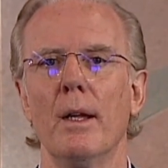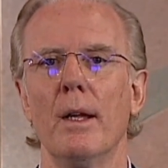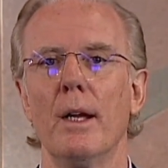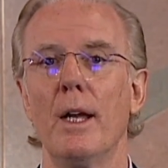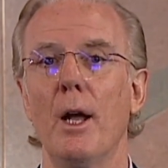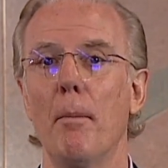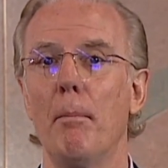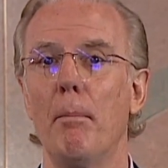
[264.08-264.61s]

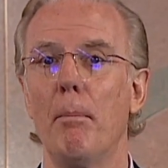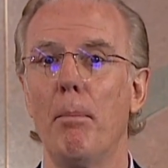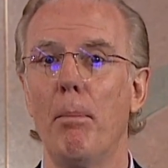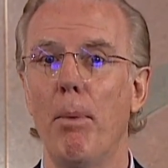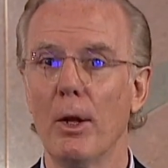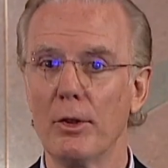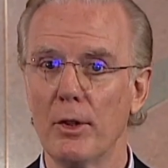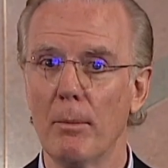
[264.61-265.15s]
Now,
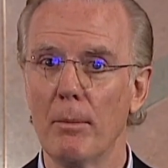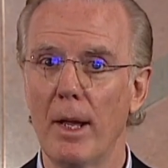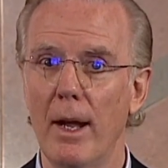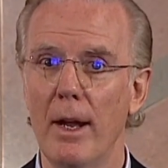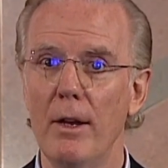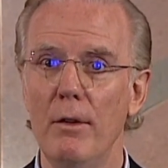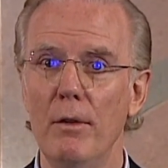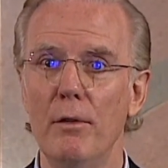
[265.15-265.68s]
bottom
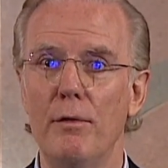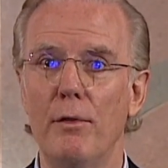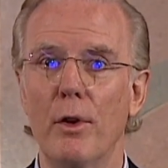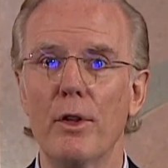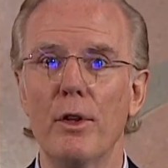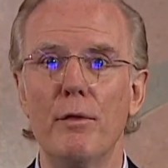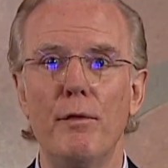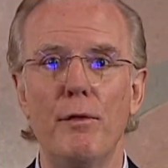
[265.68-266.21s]
line for
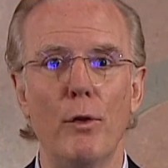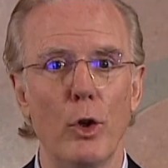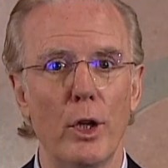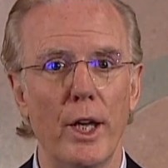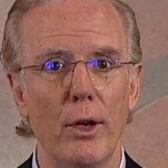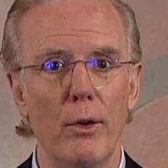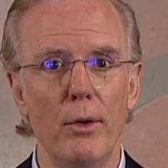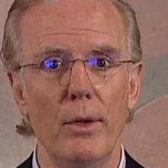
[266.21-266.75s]
the full
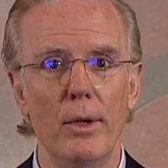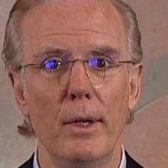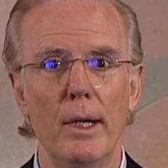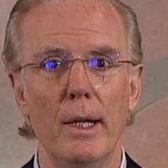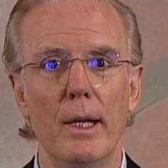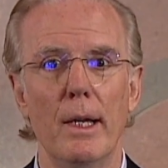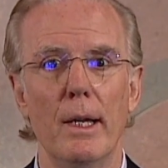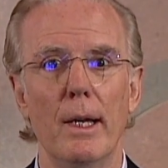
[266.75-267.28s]
year,
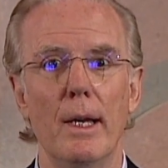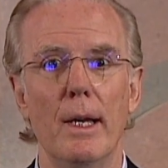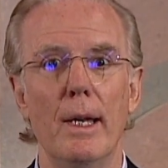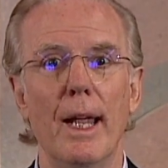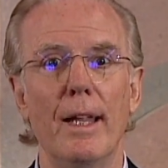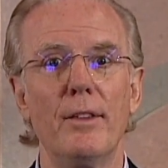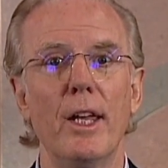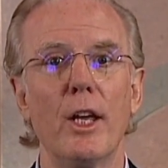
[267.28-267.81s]

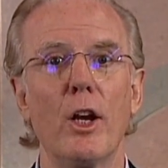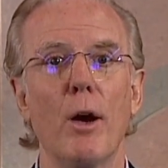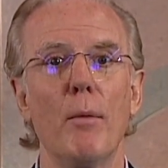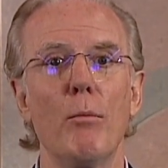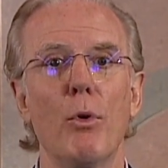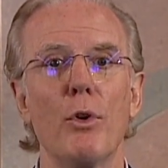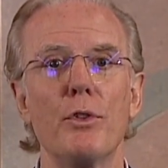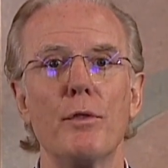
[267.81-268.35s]
net income
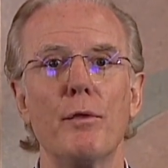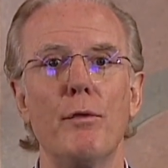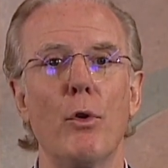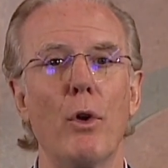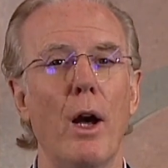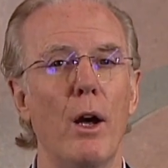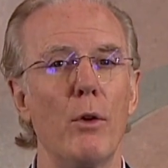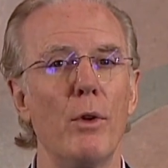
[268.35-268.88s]
was
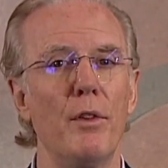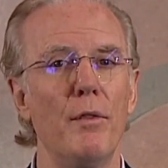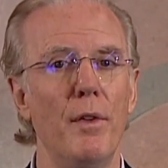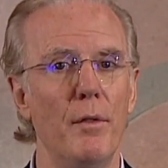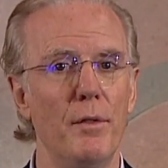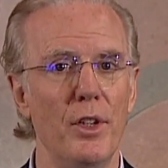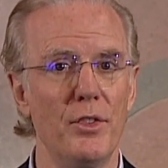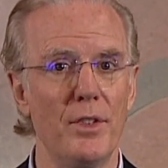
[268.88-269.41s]

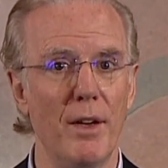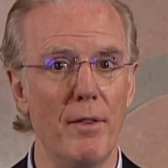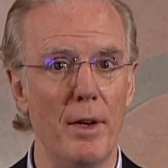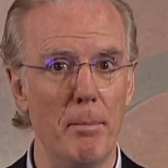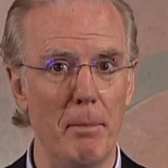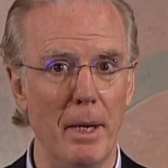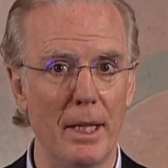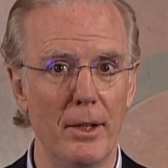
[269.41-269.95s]

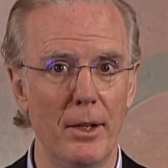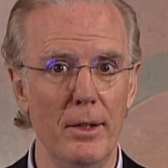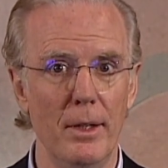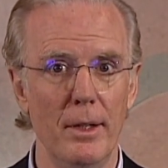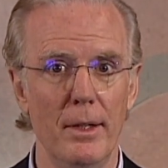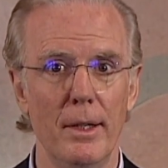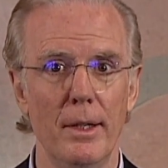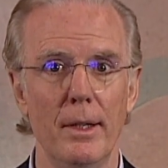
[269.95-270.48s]
457 million.
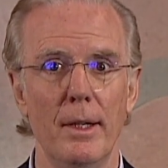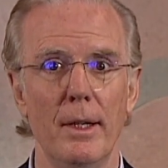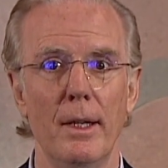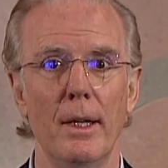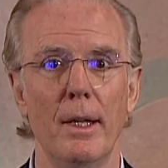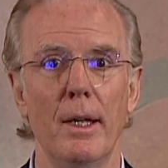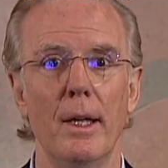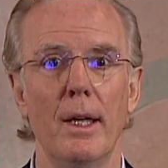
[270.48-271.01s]

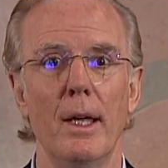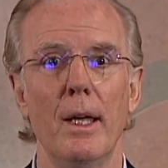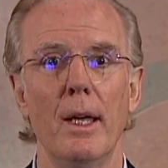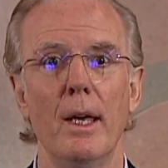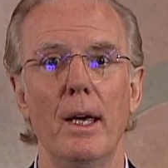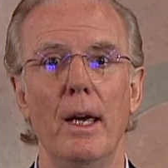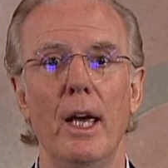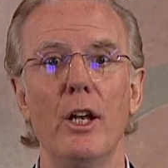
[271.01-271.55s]

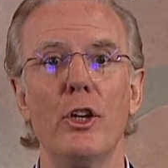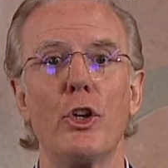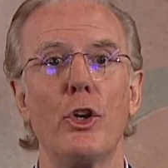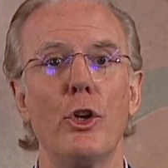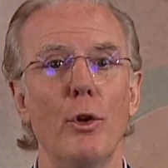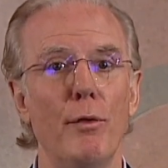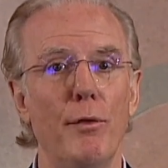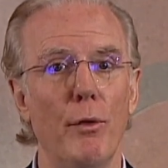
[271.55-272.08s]
In
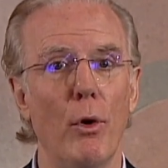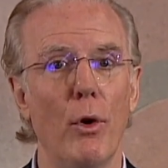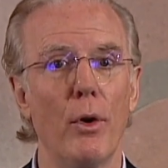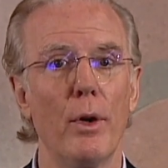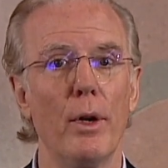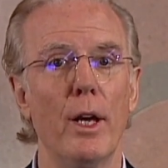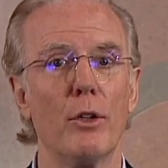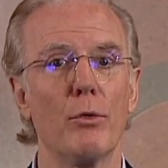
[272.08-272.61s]
Q4,
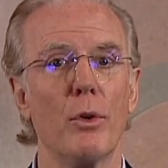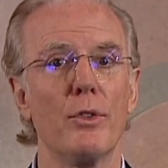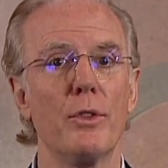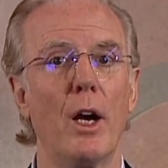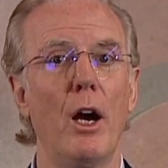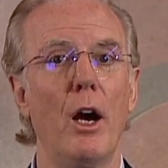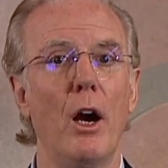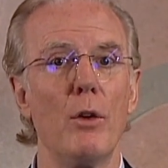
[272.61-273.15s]
it was
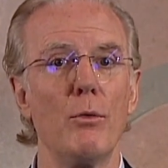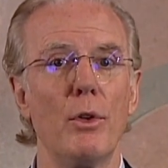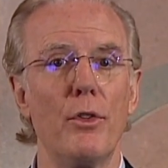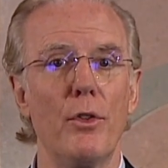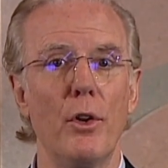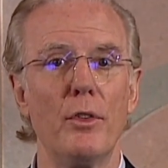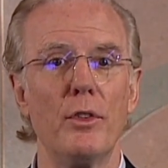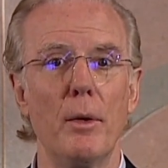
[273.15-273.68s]

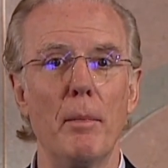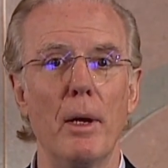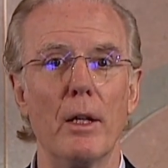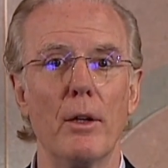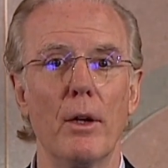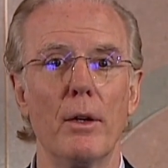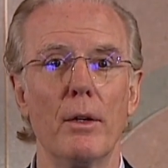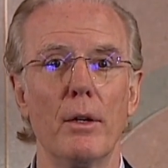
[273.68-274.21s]
130
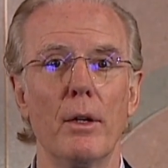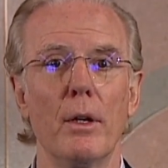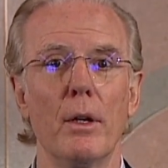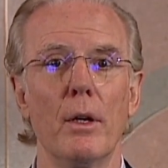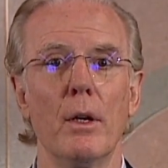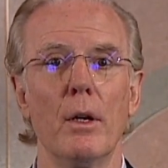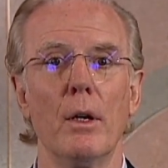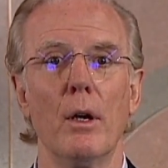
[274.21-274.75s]
million,
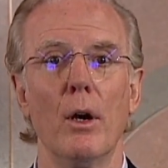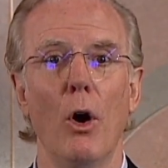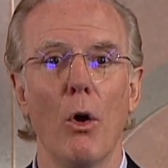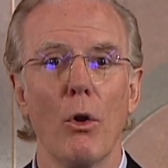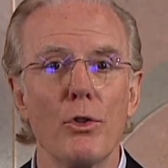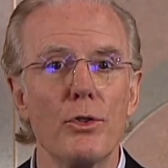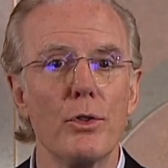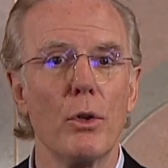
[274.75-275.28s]

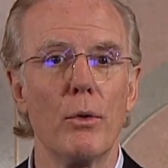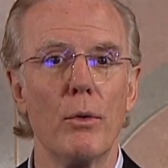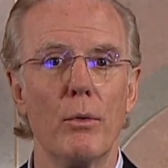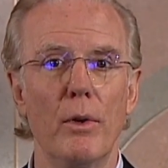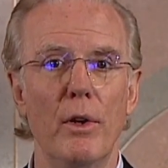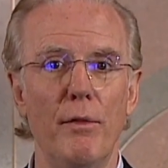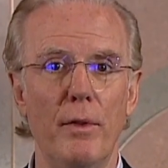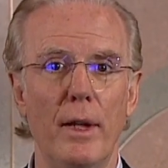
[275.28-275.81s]
also
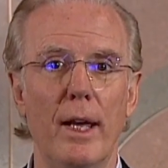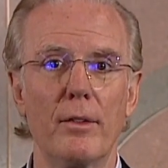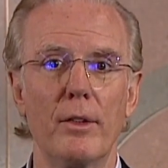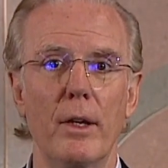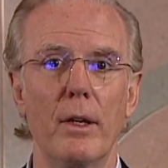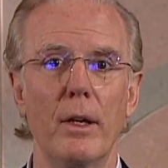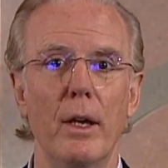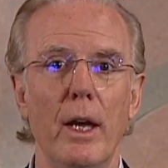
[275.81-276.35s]

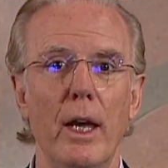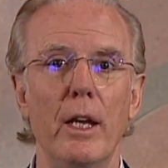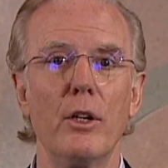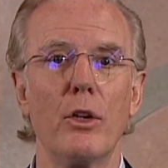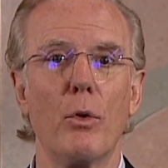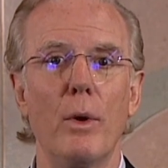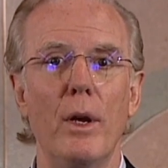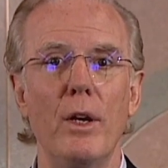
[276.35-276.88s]
reflecting
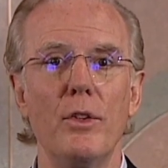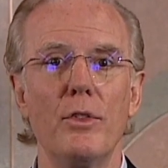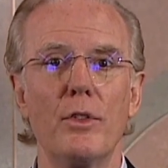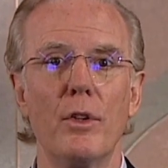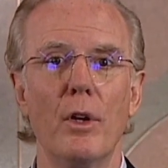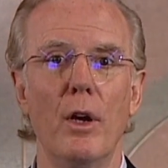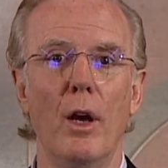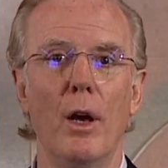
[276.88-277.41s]
increased
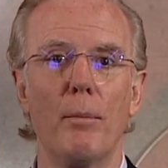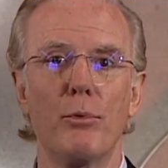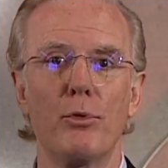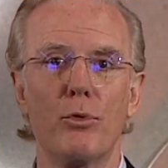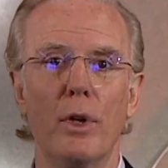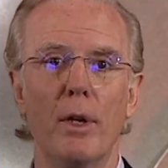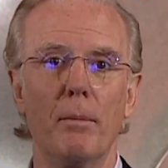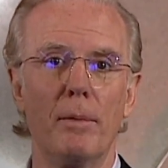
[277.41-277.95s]

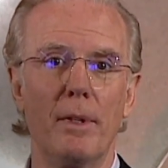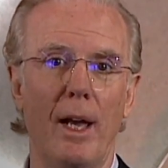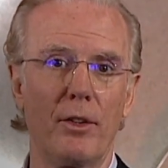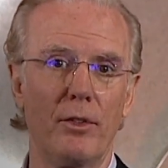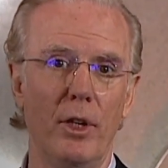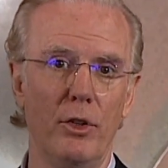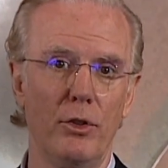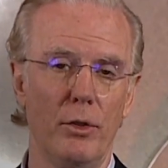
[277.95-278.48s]
upstream
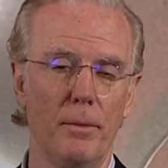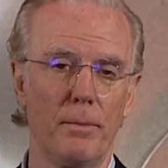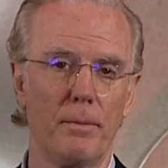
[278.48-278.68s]
taxation.